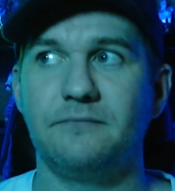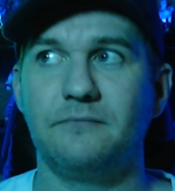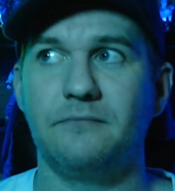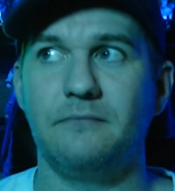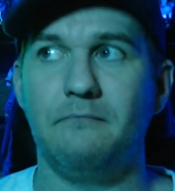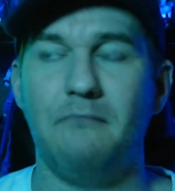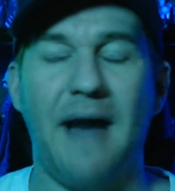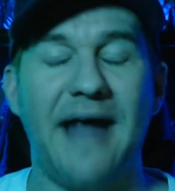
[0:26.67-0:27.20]

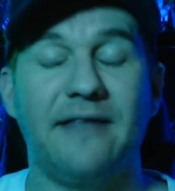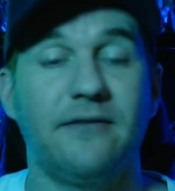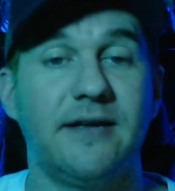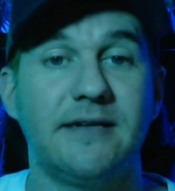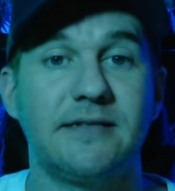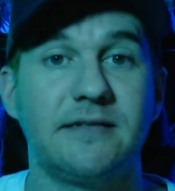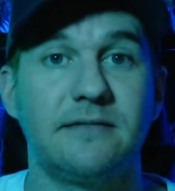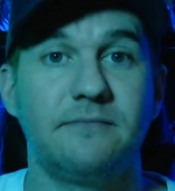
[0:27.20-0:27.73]

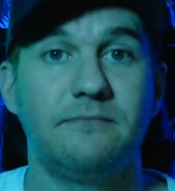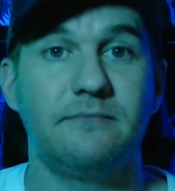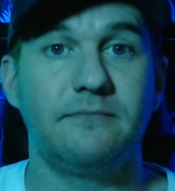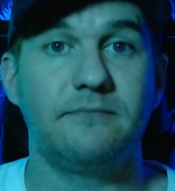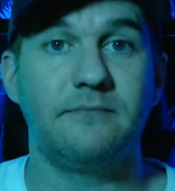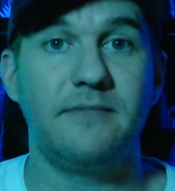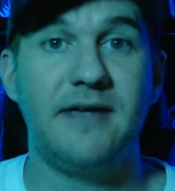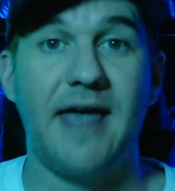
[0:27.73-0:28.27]
mindless
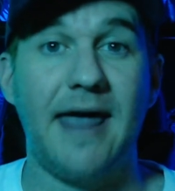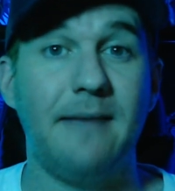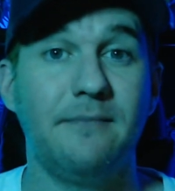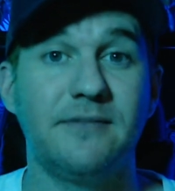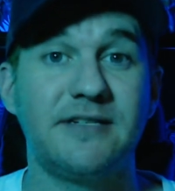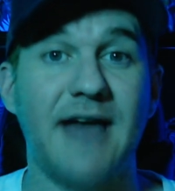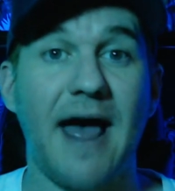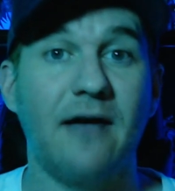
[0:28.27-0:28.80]

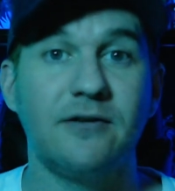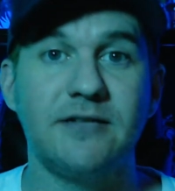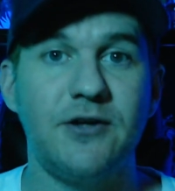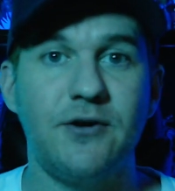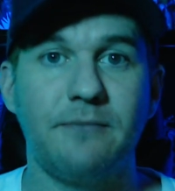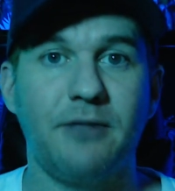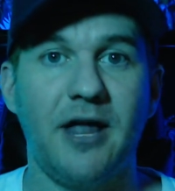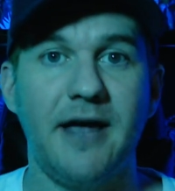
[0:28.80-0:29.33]
game styles that
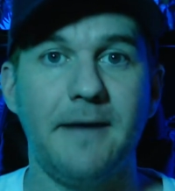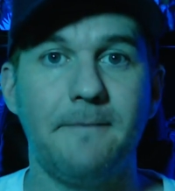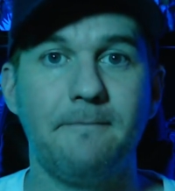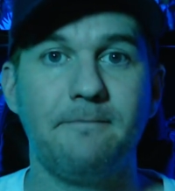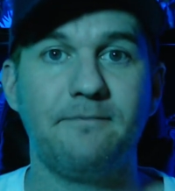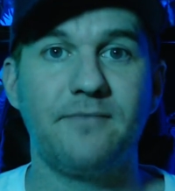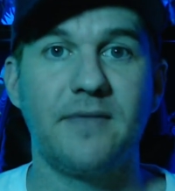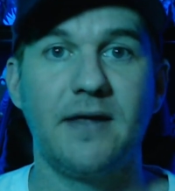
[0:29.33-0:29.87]
you can play.
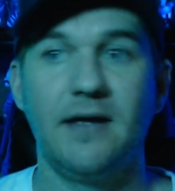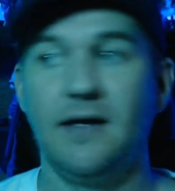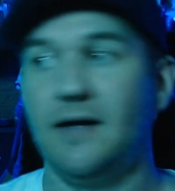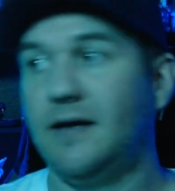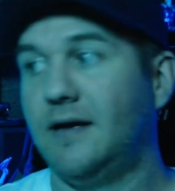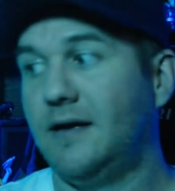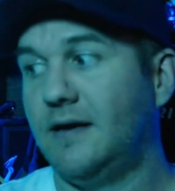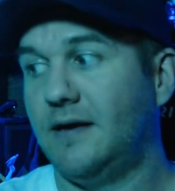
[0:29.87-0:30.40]

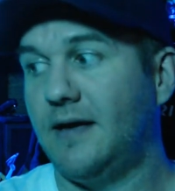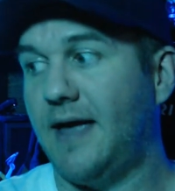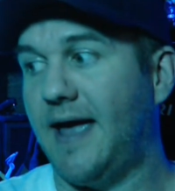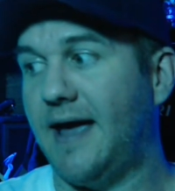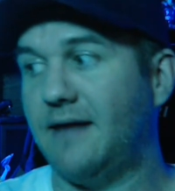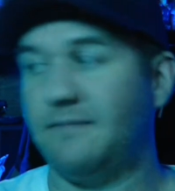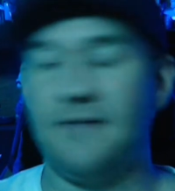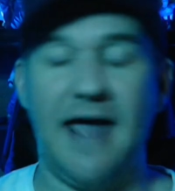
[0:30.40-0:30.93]

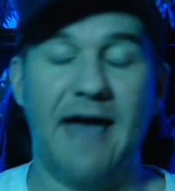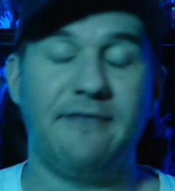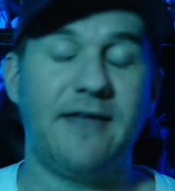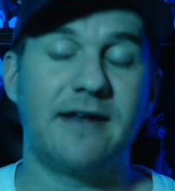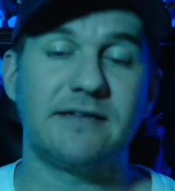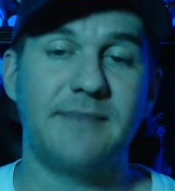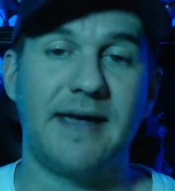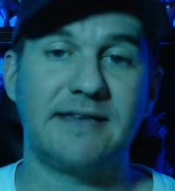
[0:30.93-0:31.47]
And yeah, if
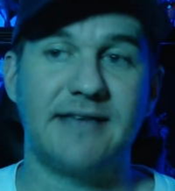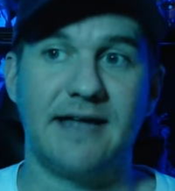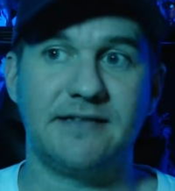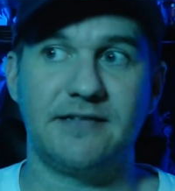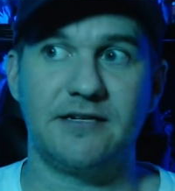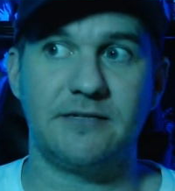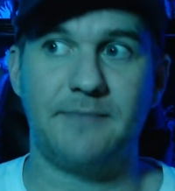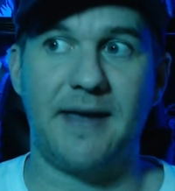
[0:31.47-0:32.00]
that doesn't make
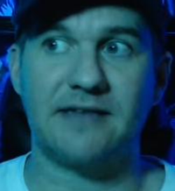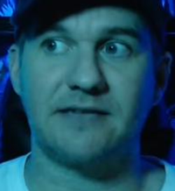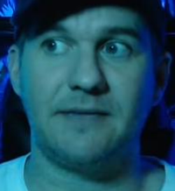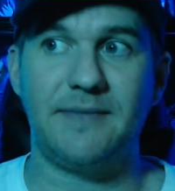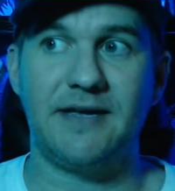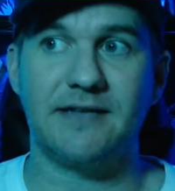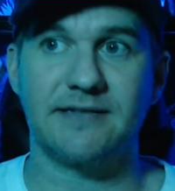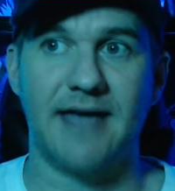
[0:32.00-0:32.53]
sense, it just basically
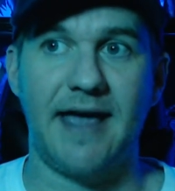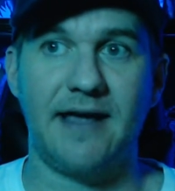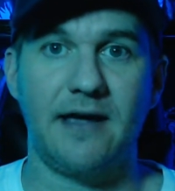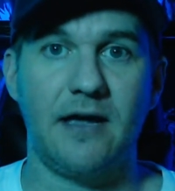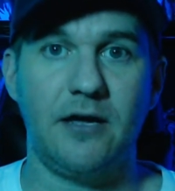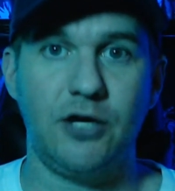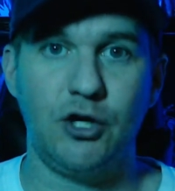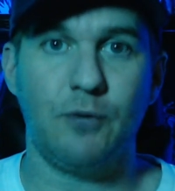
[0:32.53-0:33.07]
means
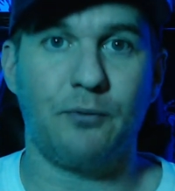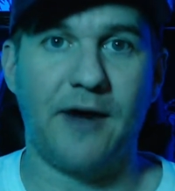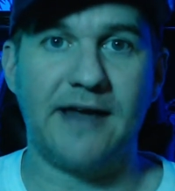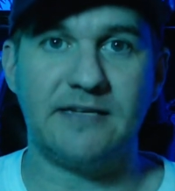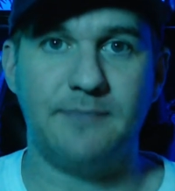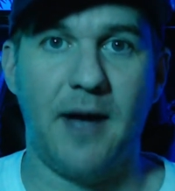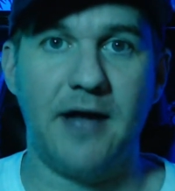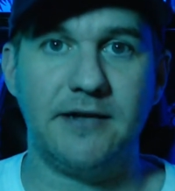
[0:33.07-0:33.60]
you
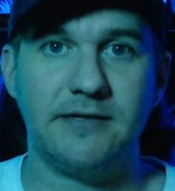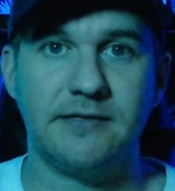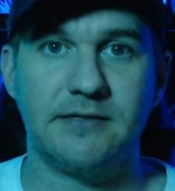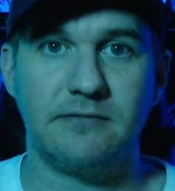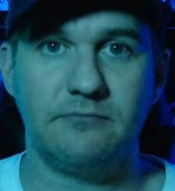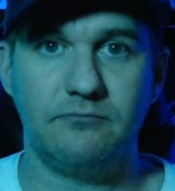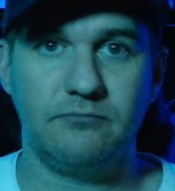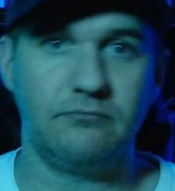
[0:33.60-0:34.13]
press
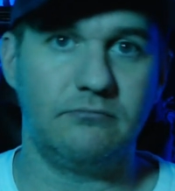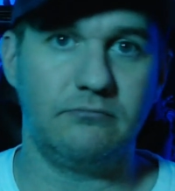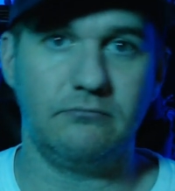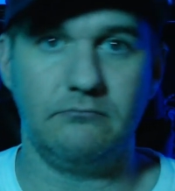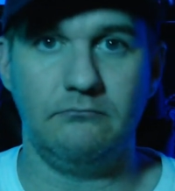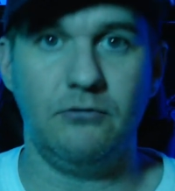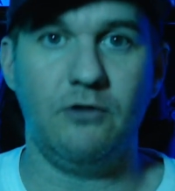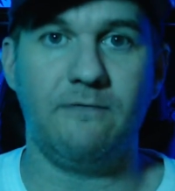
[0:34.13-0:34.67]
buttons,
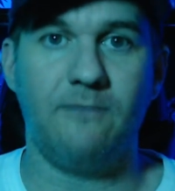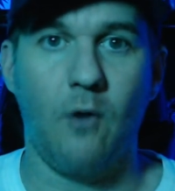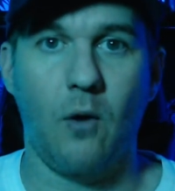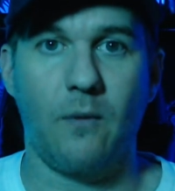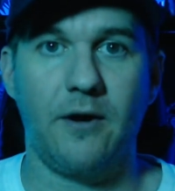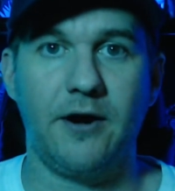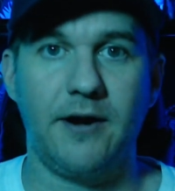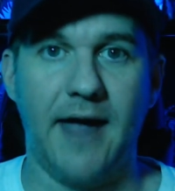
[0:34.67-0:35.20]
move
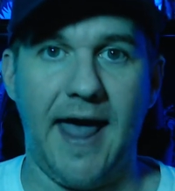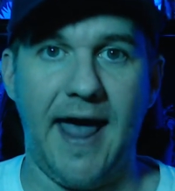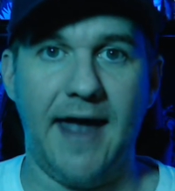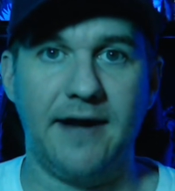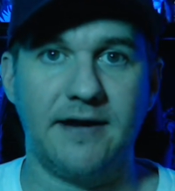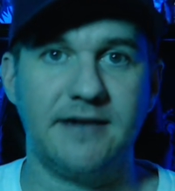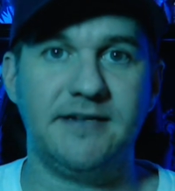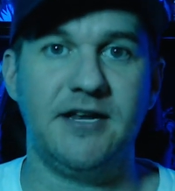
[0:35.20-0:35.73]
forward,
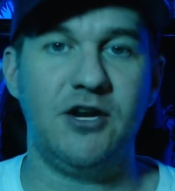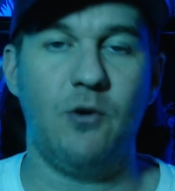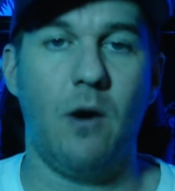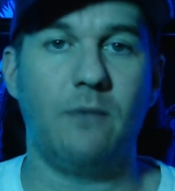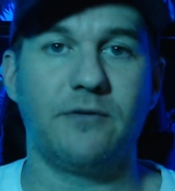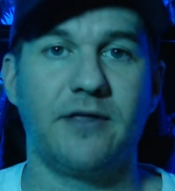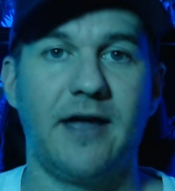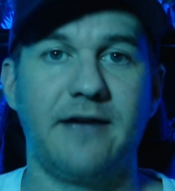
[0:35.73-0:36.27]
and continue
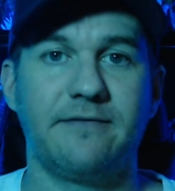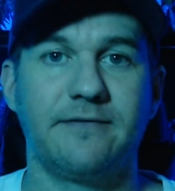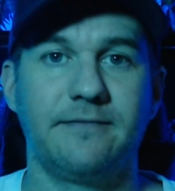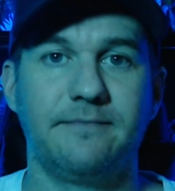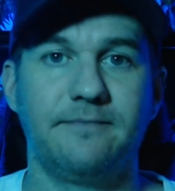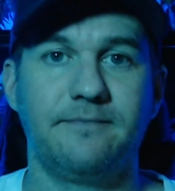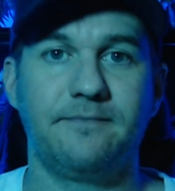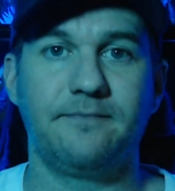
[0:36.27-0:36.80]
on with life
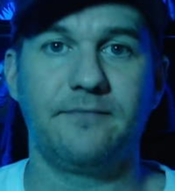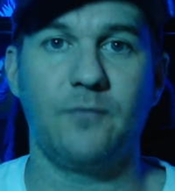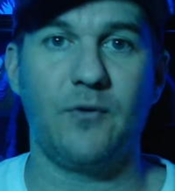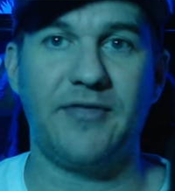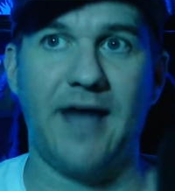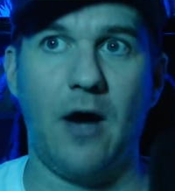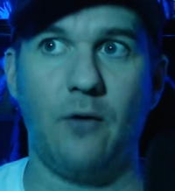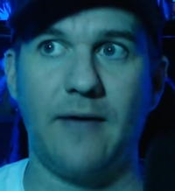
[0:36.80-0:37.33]

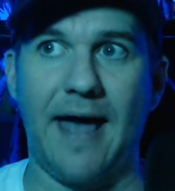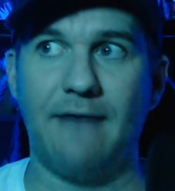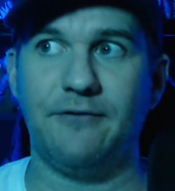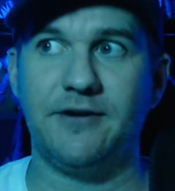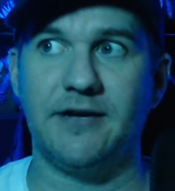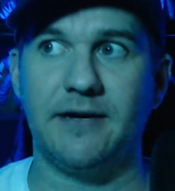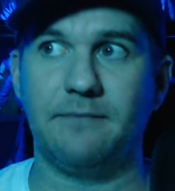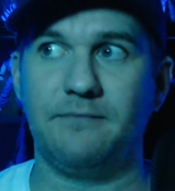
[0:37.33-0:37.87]
without
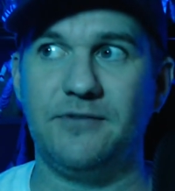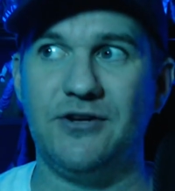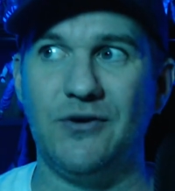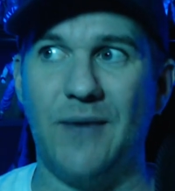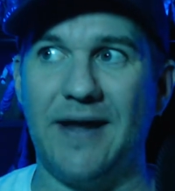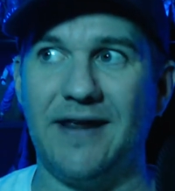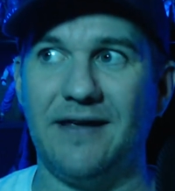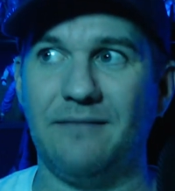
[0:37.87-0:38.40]
having to
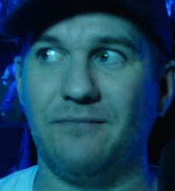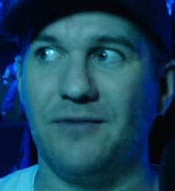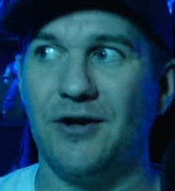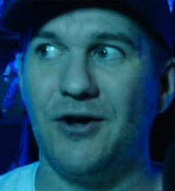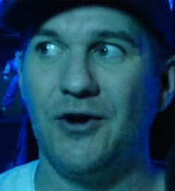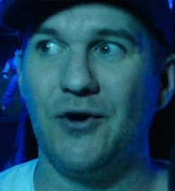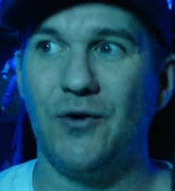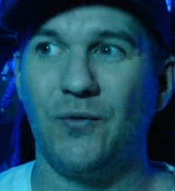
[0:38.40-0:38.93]
do any
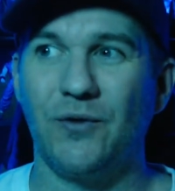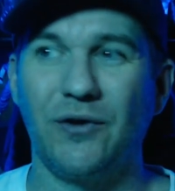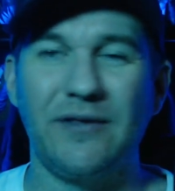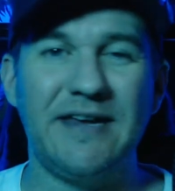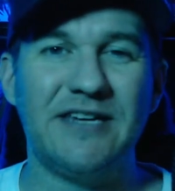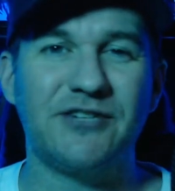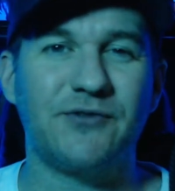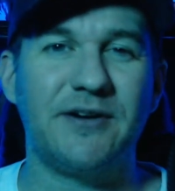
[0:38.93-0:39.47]

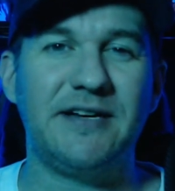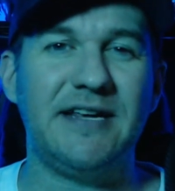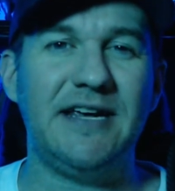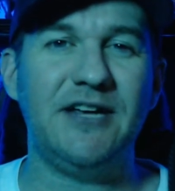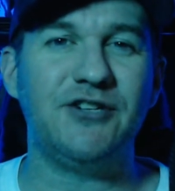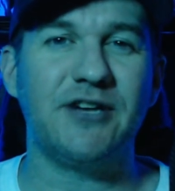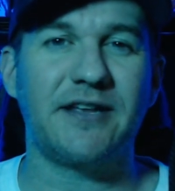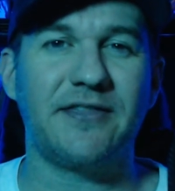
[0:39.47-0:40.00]
really
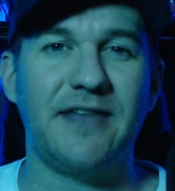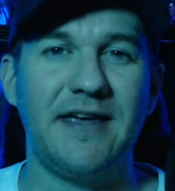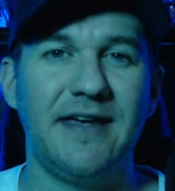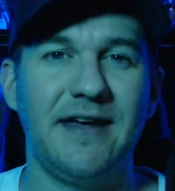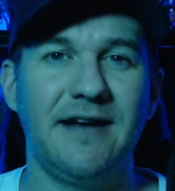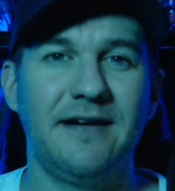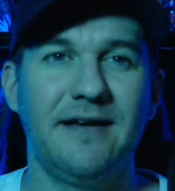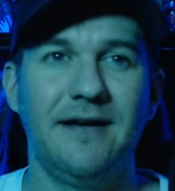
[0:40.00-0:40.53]
strategic
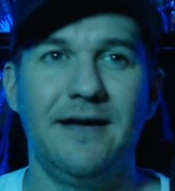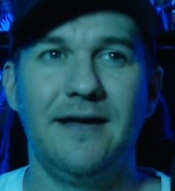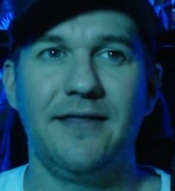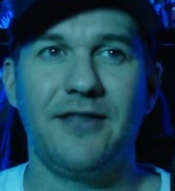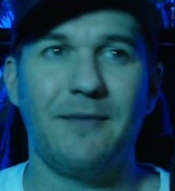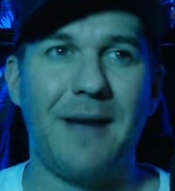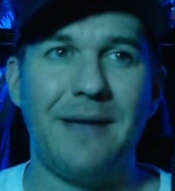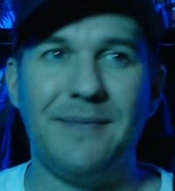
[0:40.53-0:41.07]
thinking.
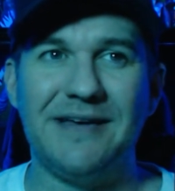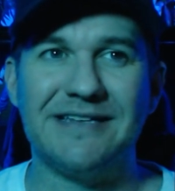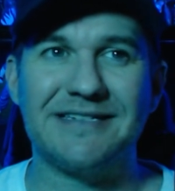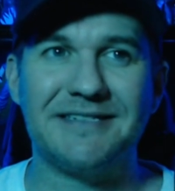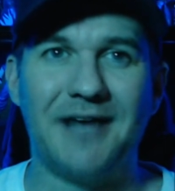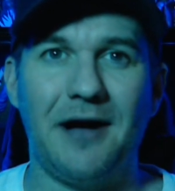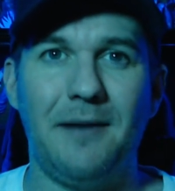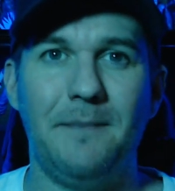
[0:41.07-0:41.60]
There might be
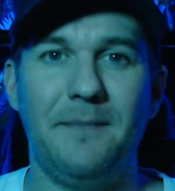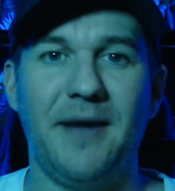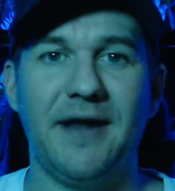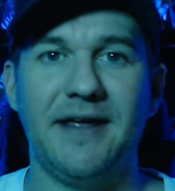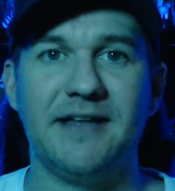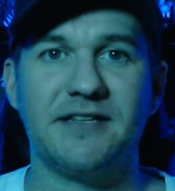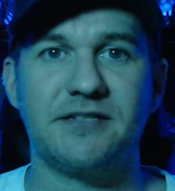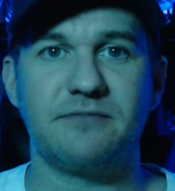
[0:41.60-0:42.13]
some,
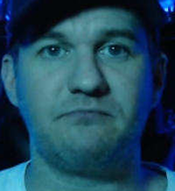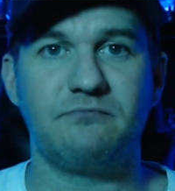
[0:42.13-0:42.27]
but it's